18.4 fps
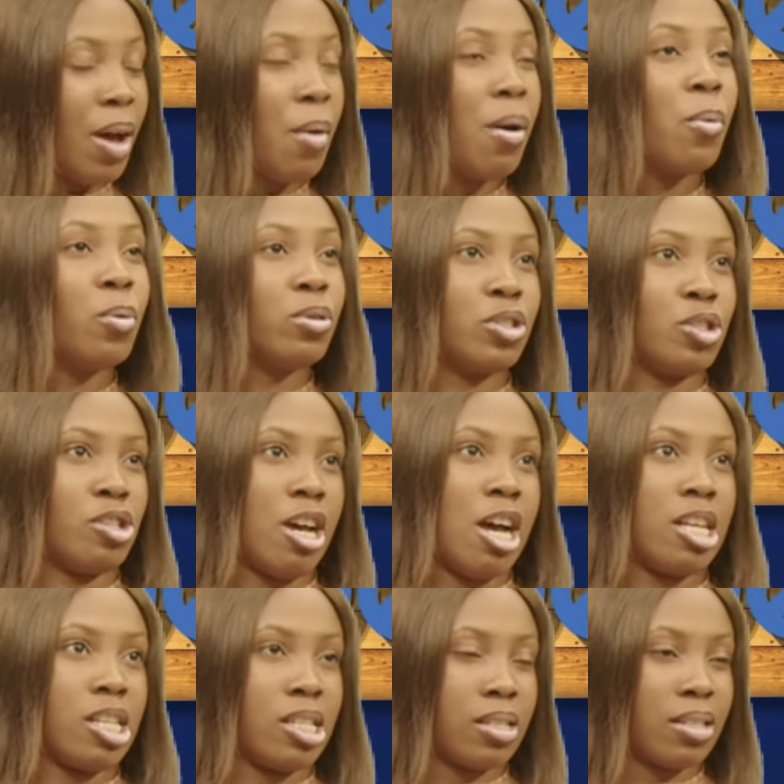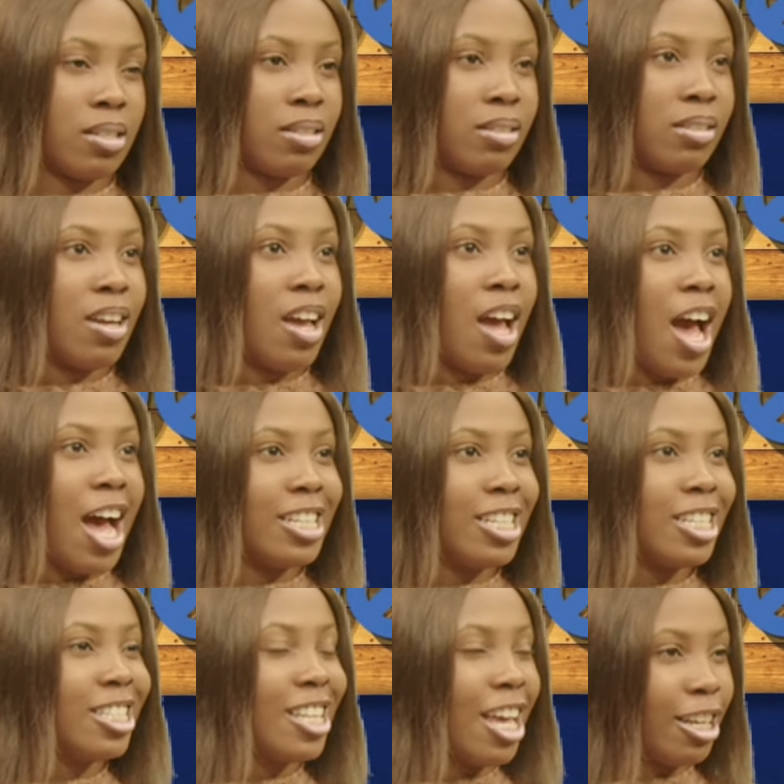now I want to ask,
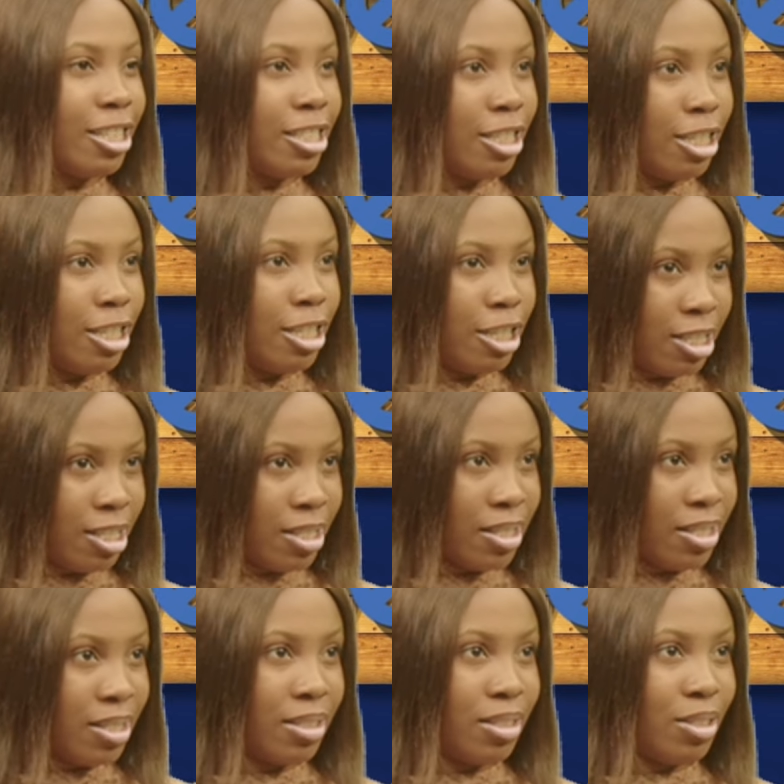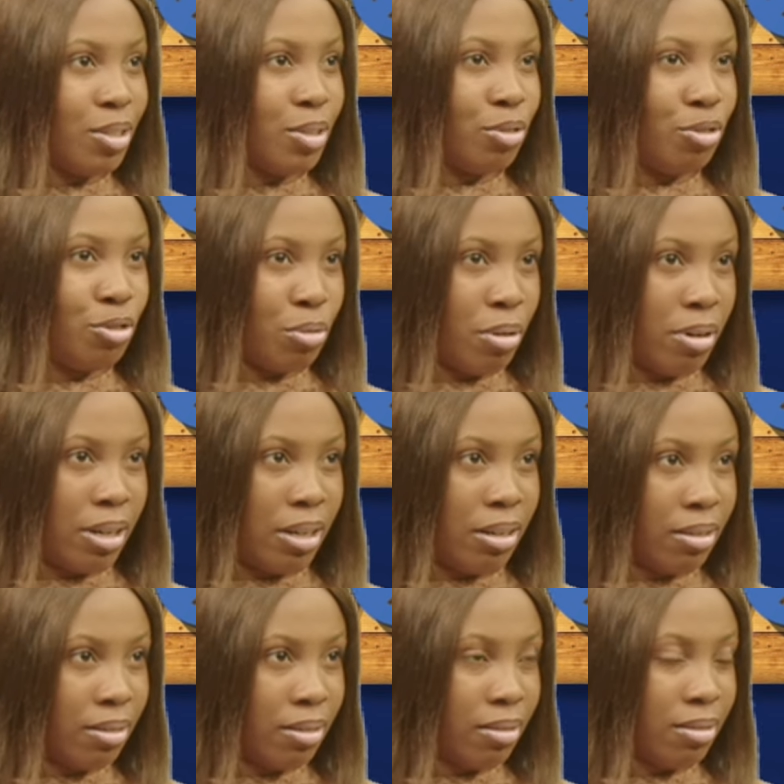are there techniques to
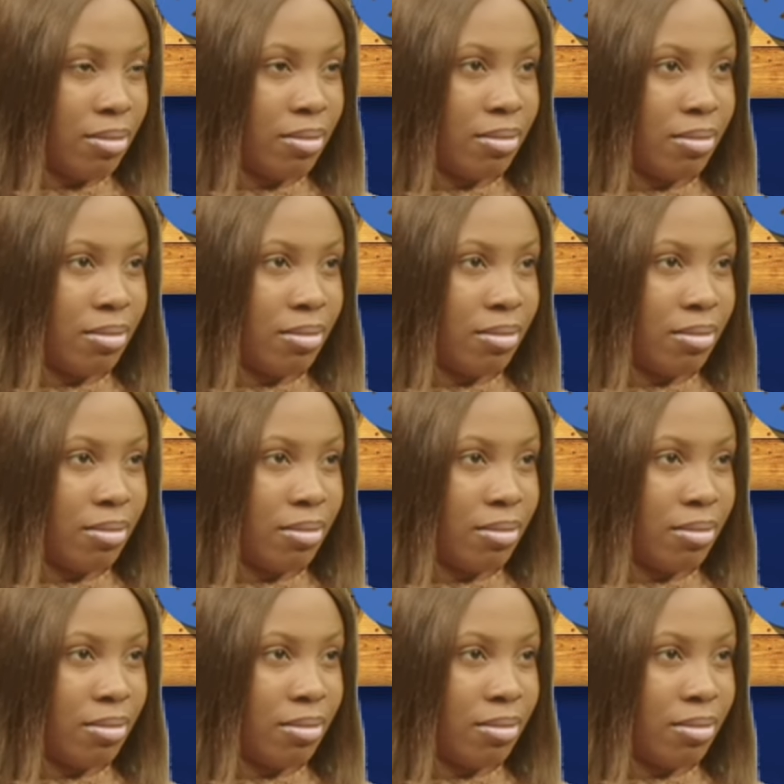drawing?